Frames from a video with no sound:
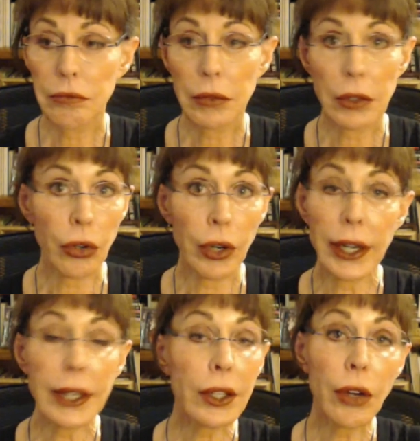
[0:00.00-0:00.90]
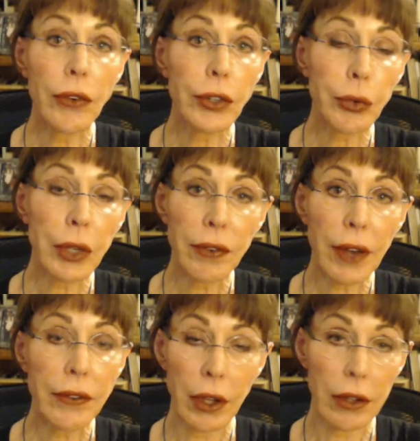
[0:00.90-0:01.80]
Or anything over
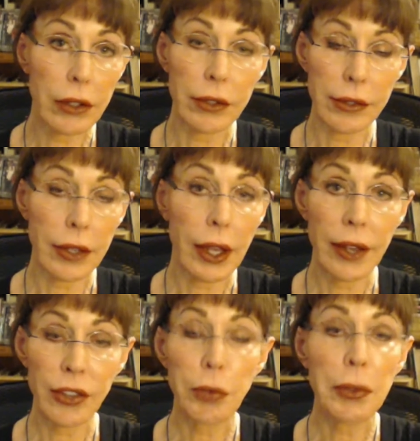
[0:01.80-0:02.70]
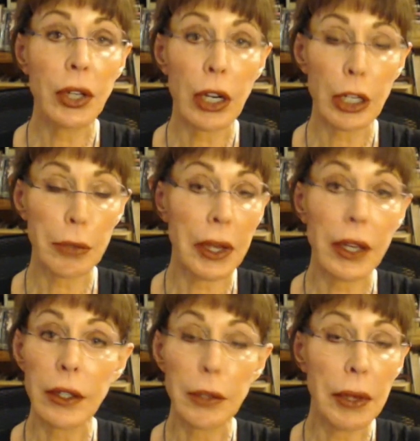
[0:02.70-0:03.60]
$25 has to be talked about.
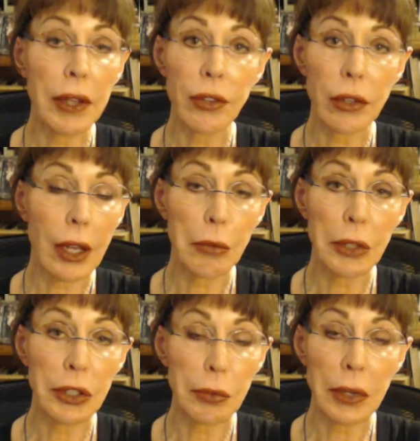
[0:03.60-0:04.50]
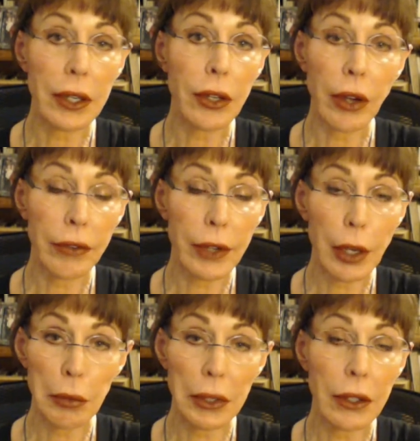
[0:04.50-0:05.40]
It depends on how much money you have
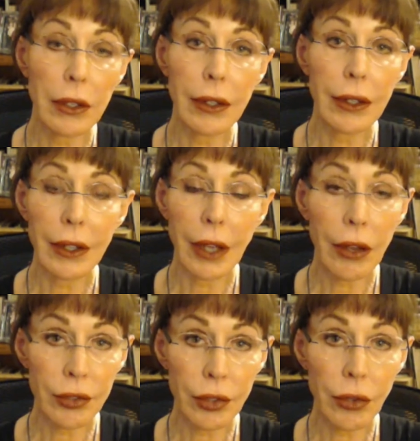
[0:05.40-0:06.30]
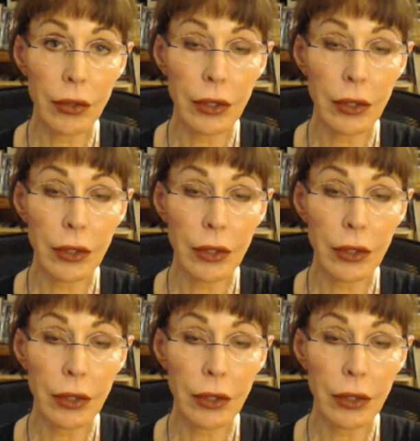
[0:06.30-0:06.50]
coming into the household.